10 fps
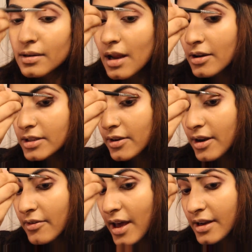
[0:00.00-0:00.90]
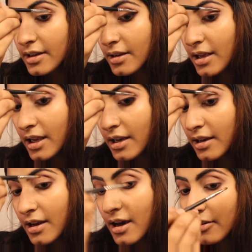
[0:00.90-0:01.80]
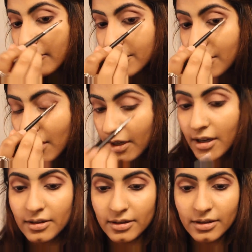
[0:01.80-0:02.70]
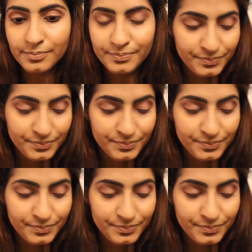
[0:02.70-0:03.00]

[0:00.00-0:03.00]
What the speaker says: Now that I've added enough dark color,